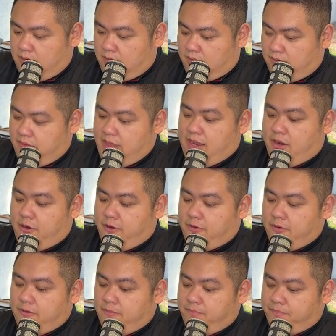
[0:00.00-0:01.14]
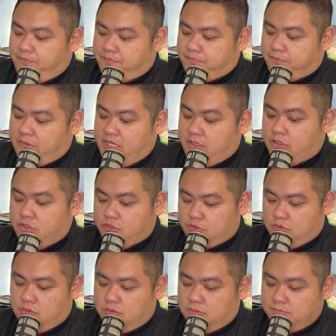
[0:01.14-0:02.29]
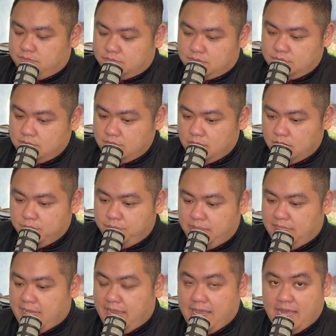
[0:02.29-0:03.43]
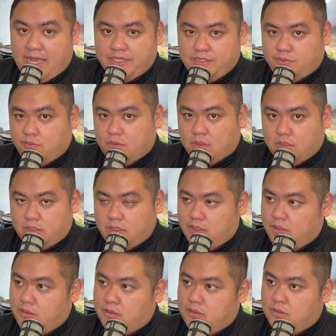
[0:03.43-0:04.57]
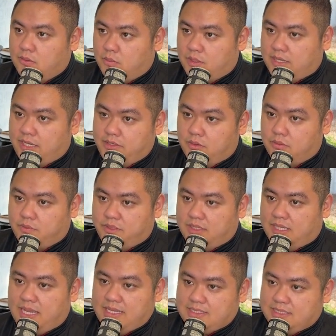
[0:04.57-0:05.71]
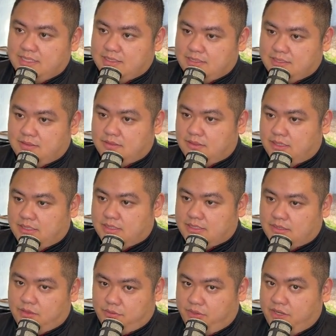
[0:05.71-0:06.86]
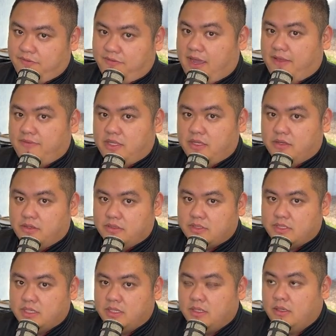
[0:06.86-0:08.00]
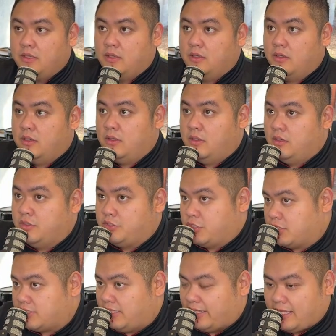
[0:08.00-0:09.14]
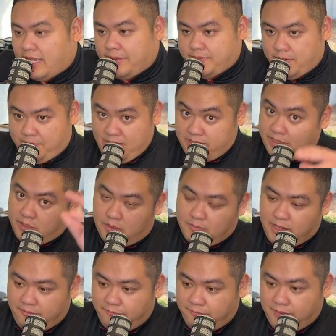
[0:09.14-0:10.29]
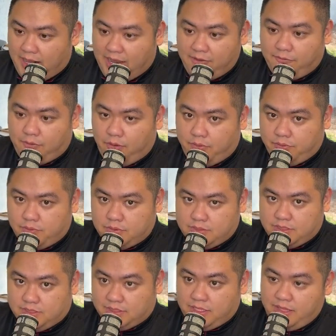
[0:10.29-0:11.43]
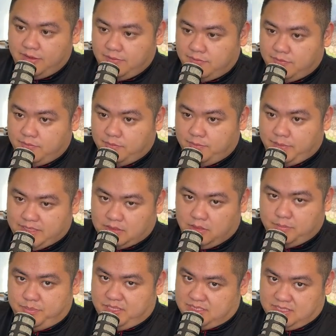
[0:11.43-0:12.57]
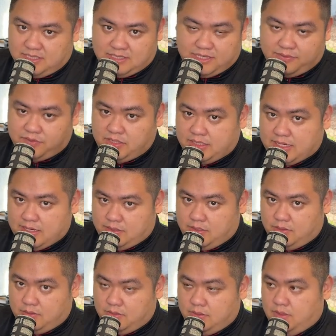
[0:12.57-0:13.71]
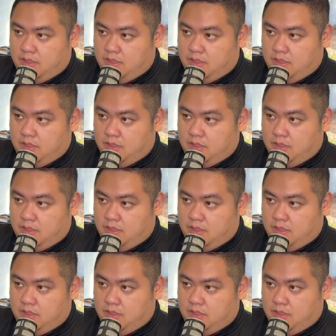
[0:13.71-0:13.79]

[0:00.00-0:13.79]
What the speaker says: they're in control, putting AI to work, what they don't realize is in 3 to 5 years, just like I'm dependent on my iPhone to live based on business and everything that I do,